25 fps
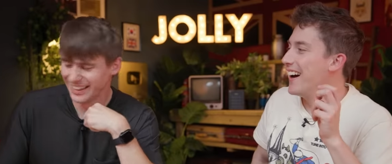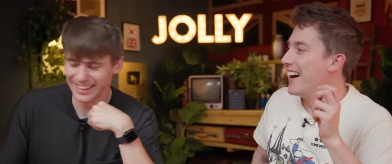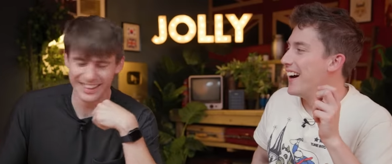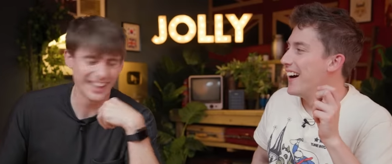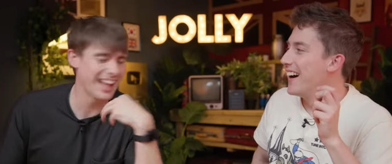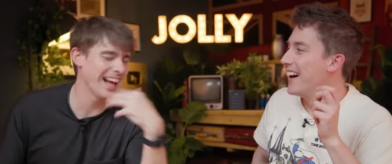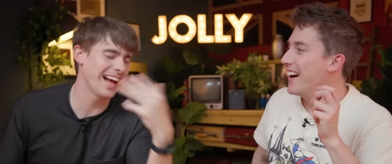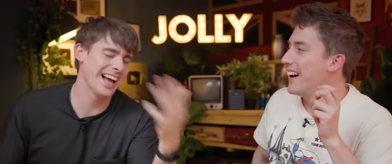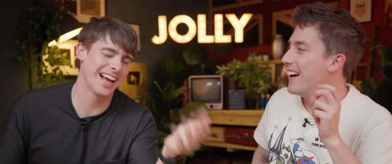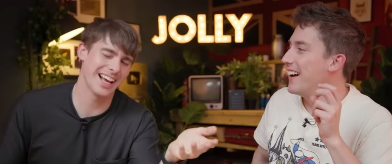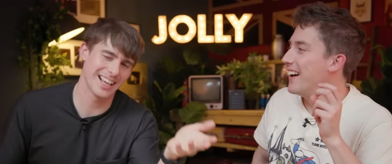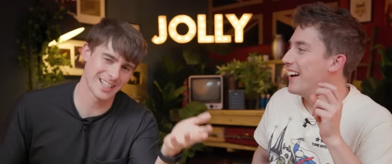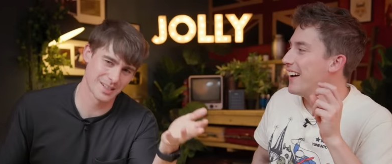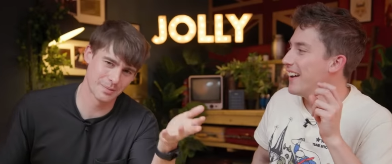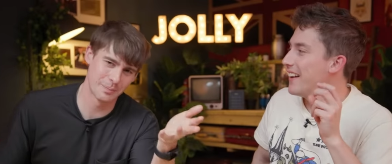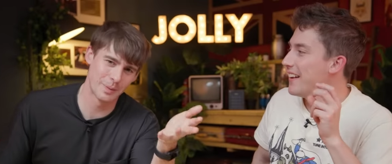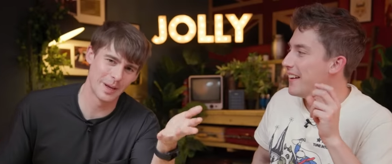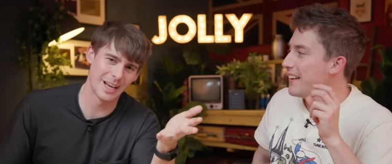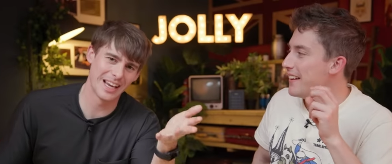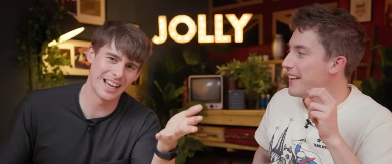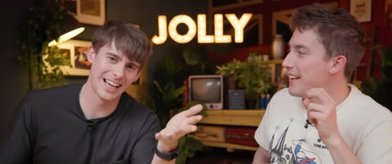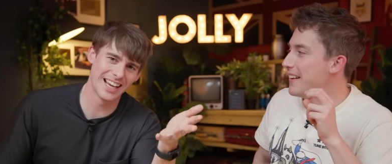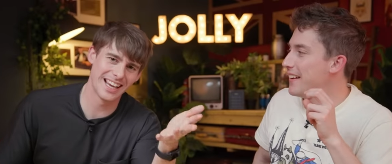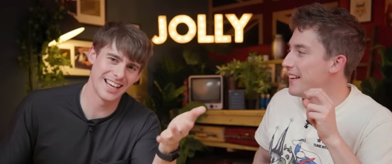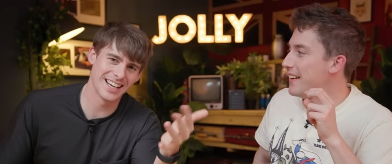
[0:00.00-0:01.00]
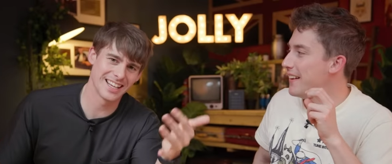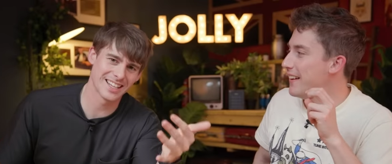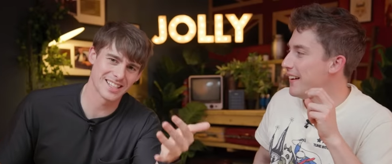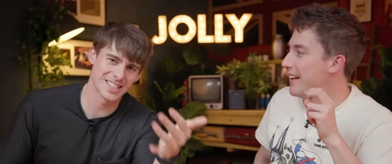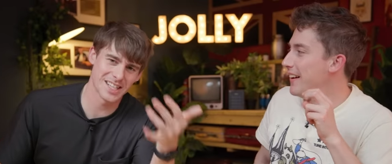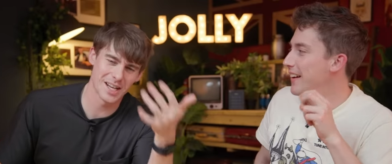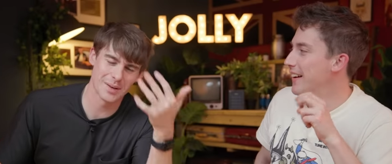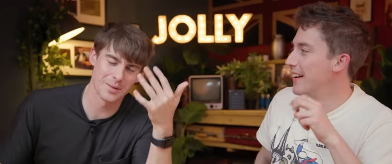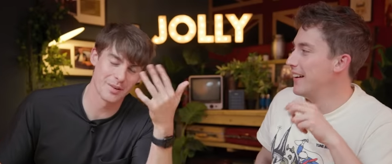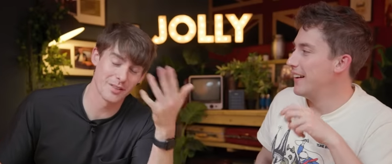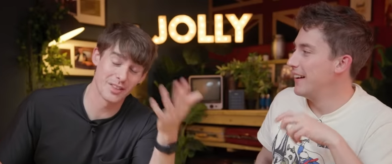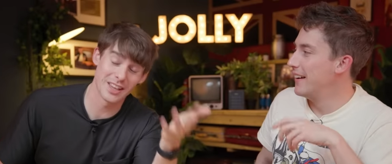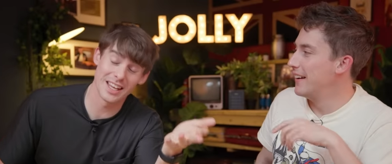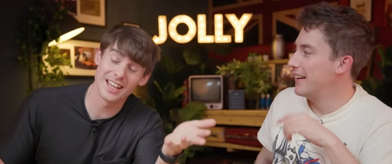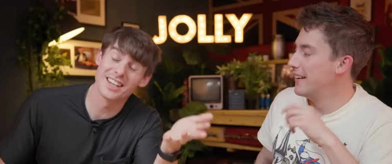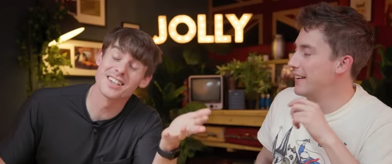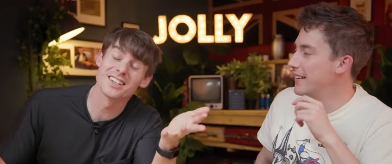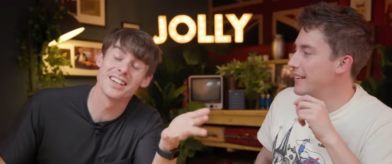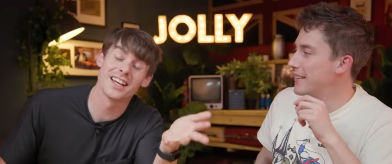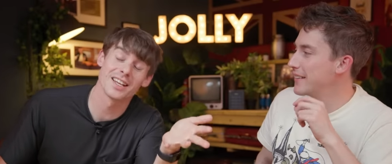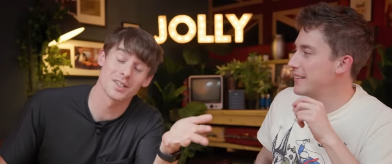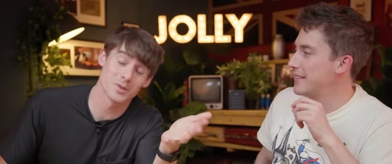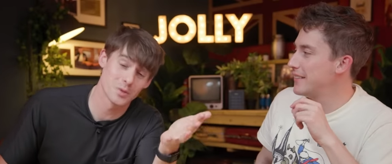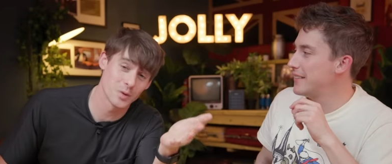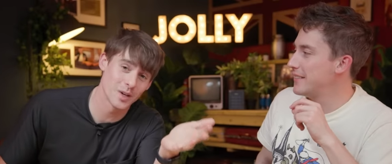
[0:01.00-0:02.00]
Speaker 1: That has been some of the
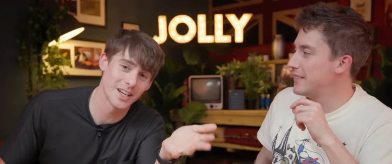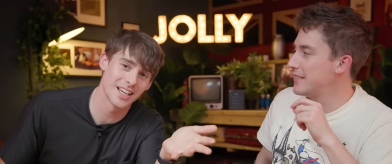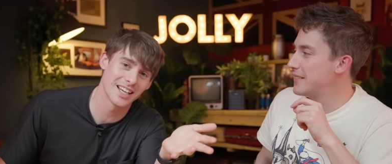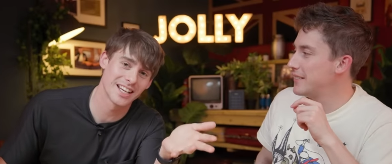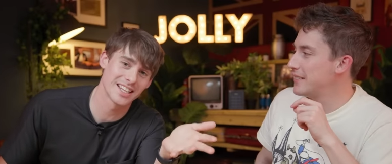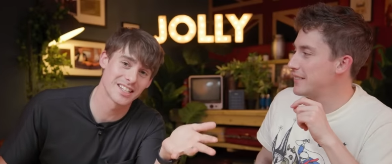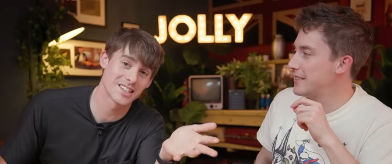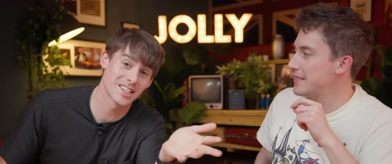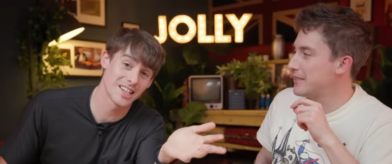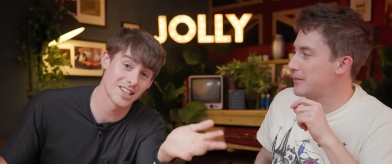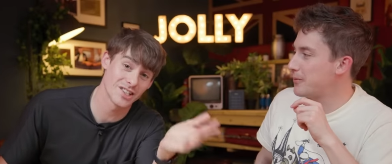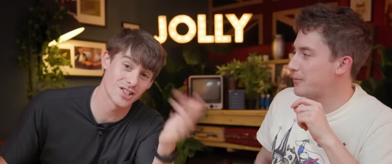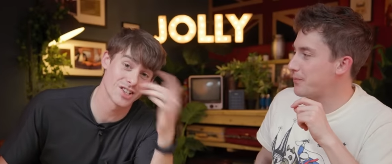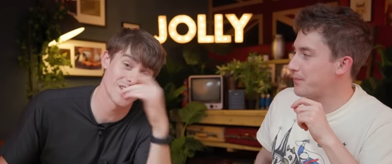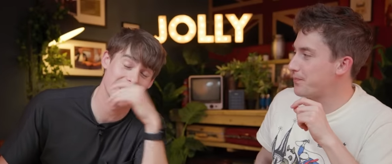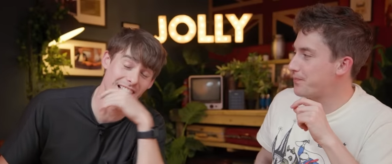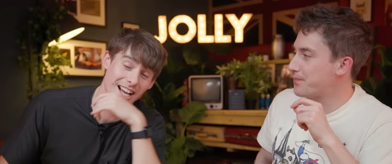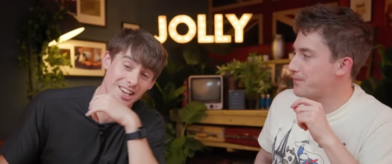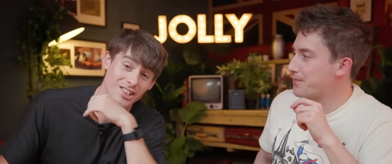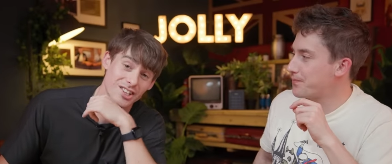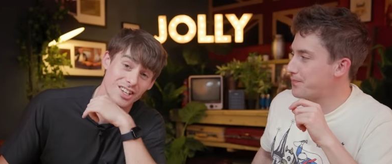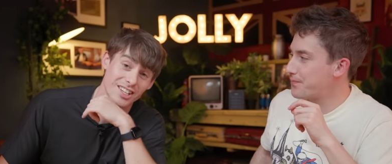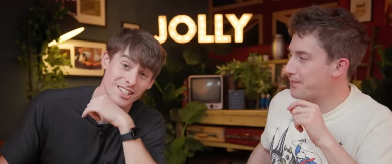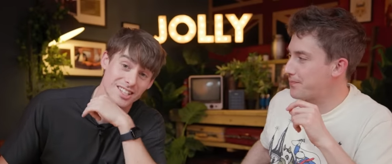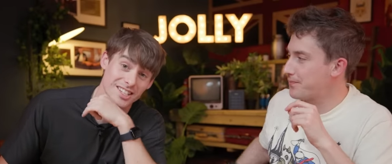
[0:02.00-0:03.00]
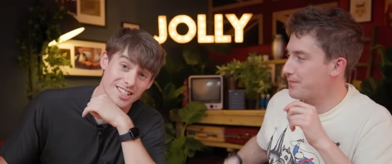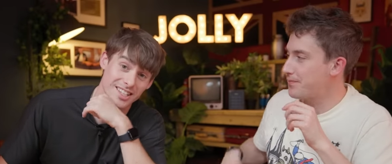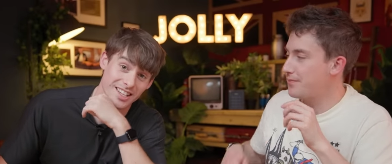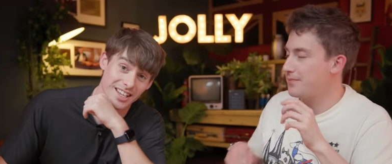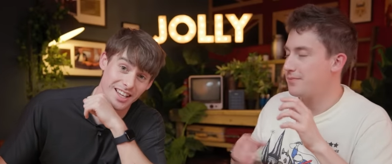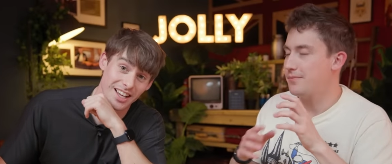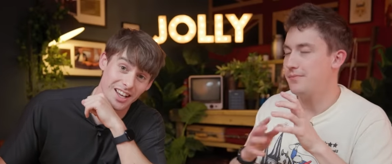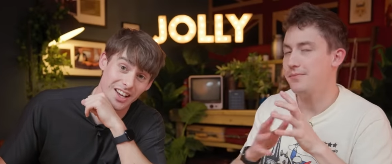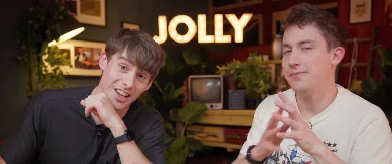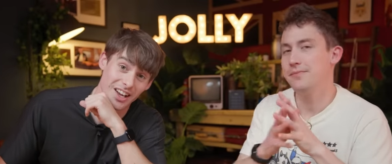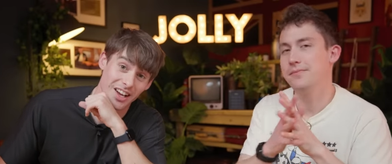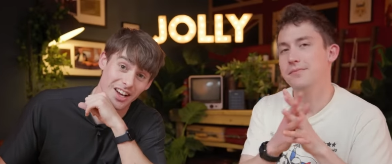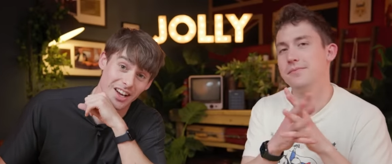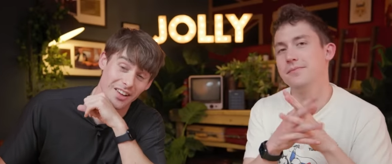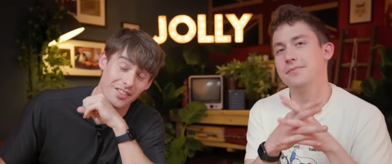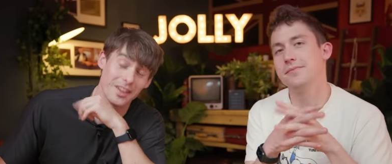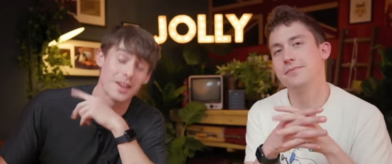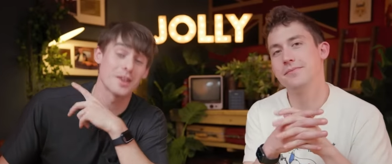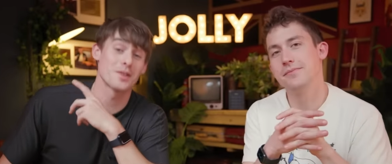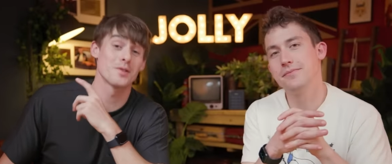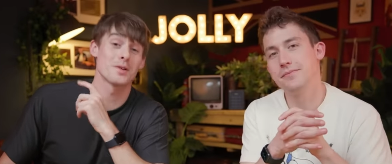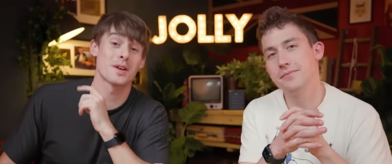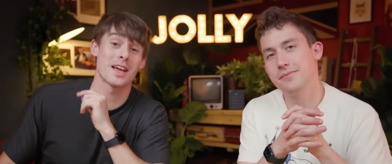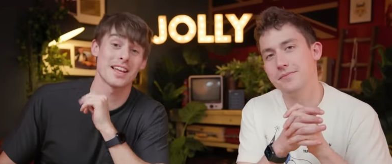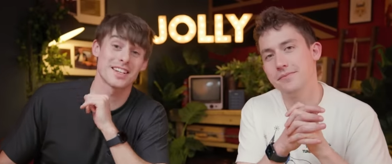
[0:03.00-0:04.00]
internet's weirdest kitchen gadgets.
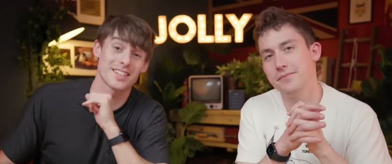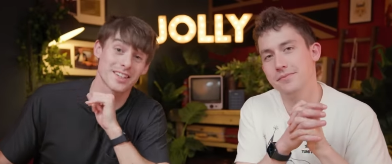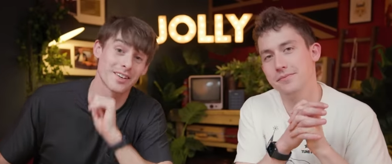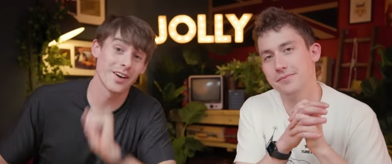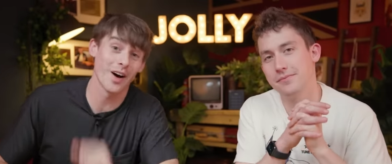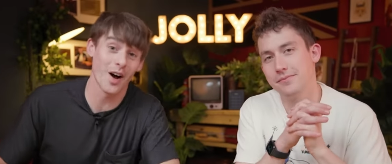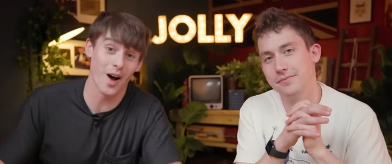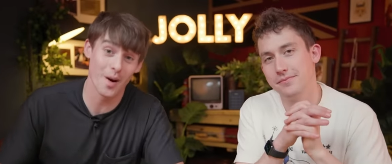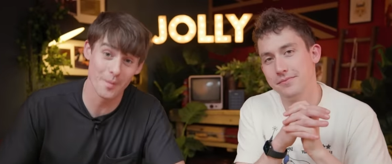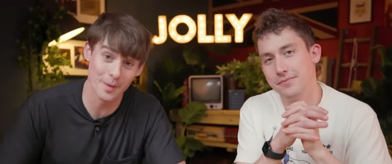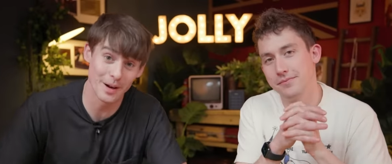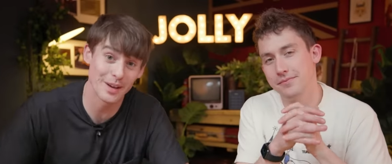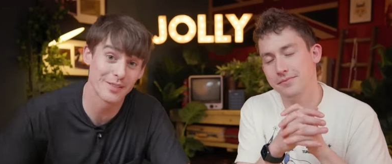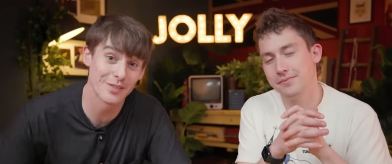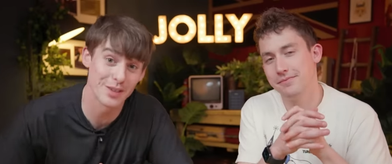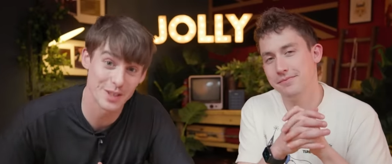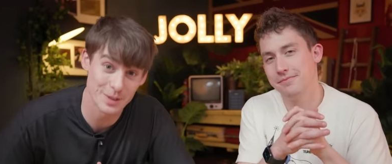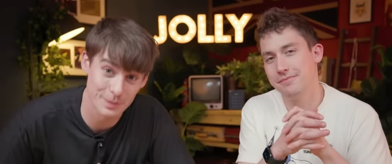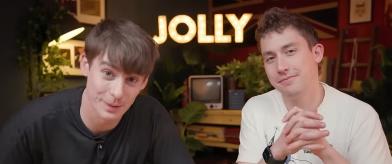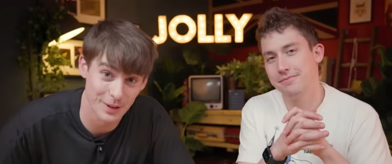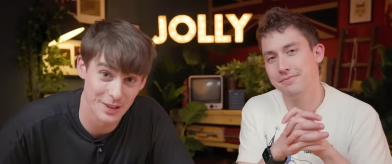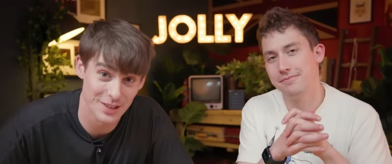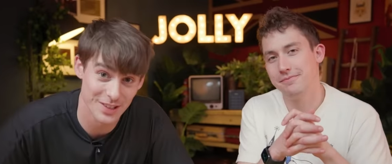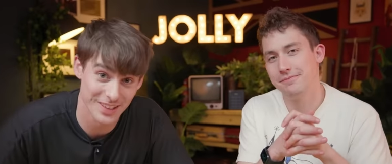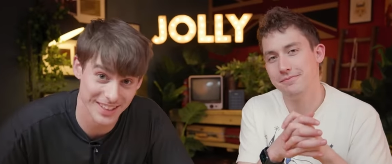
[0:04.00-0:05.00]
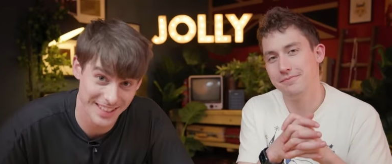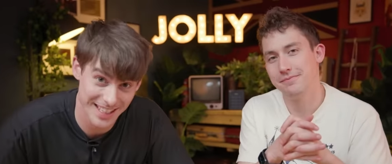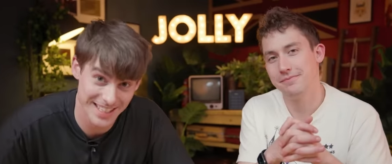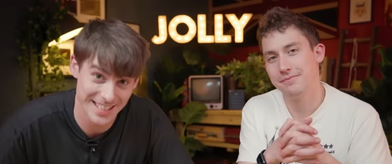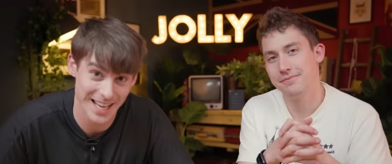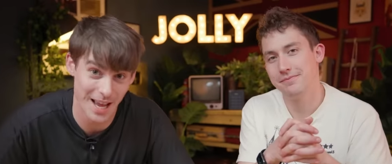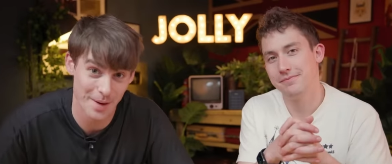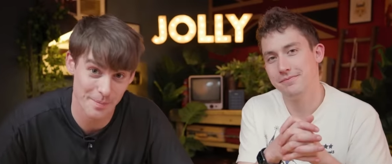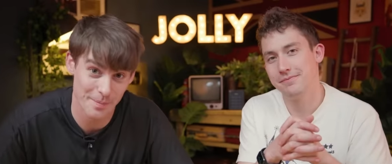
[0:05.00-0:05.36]
Thank you again to Karma for sponsoring this